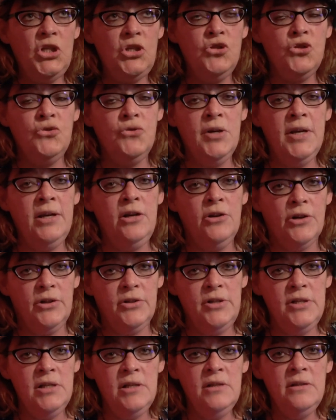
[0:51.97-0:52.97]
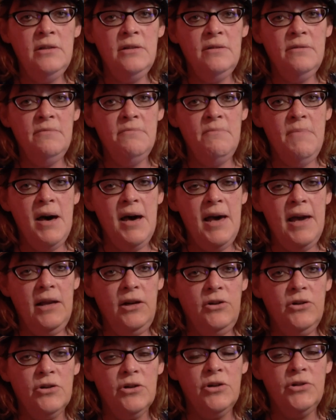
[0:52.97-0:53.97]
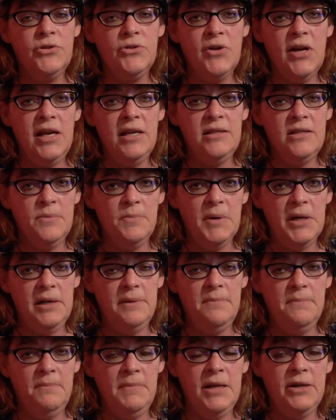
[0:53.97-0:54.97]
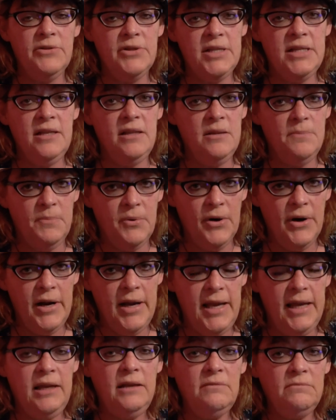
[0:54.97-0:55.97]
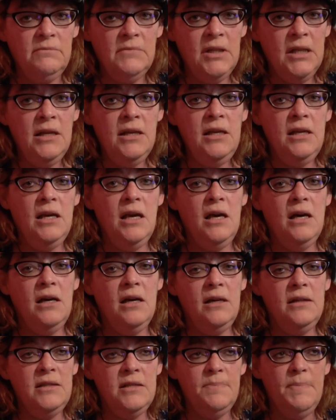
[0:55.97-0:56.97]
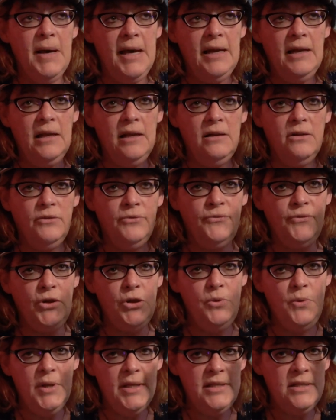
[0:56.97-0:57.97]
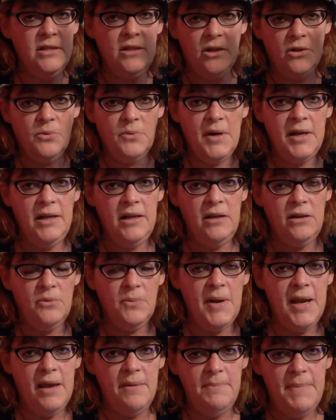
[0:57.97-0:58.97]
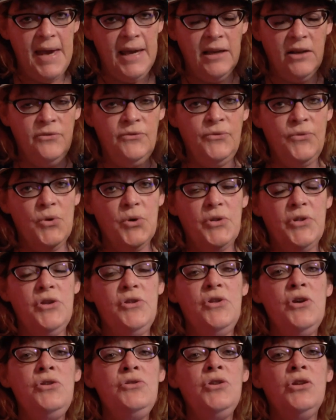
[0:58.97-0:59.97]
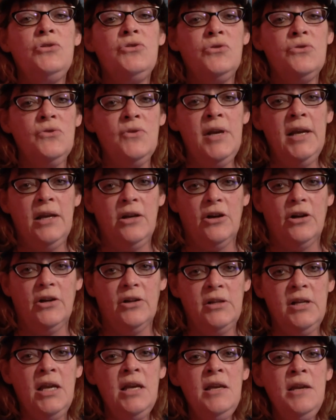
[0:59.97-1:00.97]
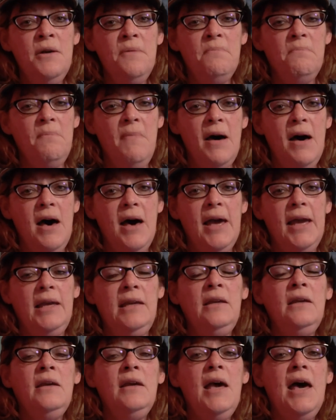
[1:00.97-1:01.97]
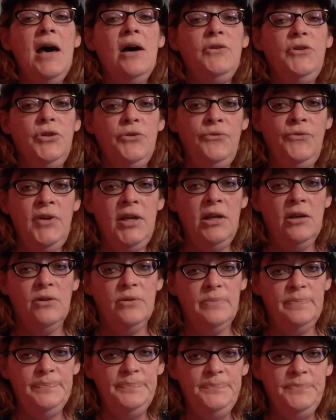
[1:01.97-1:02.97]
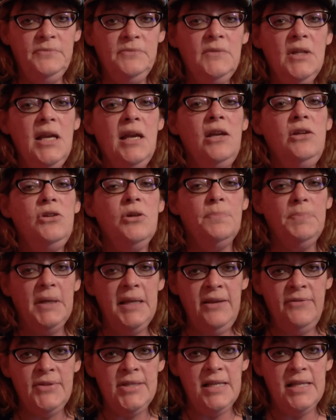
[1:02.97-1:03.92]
triggered by neurotransmitters in the brain. Uh, it's by little fluids that are running around back and forth. And those are triggered by how you feel and your belief